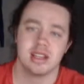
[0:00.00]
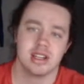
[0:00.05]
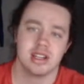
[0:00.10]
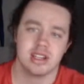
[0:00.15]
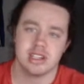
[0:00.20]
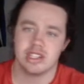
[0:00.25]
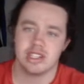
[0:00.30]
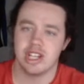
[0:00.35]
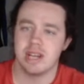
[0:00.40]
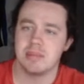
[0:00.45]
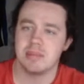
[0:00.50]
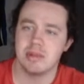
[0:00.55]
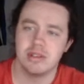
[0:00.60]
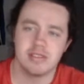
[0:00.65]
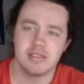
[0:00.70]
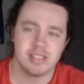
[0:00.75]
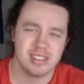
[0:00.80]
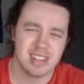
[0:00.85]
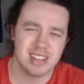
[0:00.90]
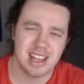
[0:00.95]
Jade
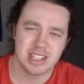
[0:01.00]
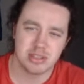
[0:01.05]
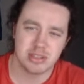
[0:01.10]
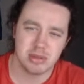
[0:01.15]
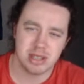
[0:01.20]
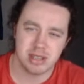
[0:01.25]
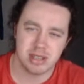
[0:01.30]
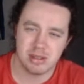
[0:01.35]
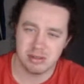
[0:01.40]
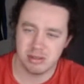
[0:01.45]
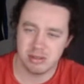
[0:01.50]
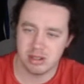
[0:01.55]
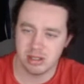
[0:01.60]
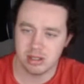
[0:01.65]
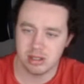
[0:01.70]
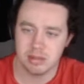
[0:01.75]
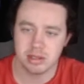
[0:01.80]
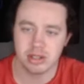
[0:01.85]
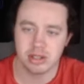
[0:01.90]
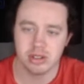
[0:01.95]
Buford last week, let
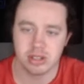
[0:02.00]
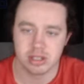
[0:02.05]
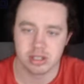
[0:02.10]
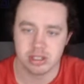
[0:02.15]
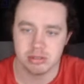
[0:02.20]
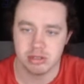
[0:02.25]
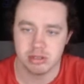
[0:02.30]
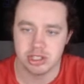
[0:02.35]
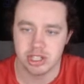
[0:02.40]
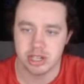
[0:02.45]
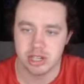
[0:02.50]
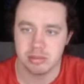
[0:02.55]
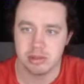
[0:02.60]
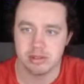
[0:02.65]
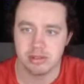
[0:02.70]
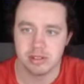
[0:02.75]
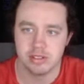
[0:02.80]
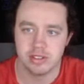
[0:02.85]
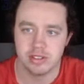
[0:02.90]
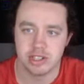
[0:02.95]
me go look at what Jade
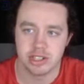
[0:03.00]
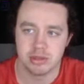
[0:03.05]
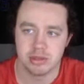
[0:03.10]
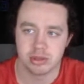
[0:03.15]
Buford finished real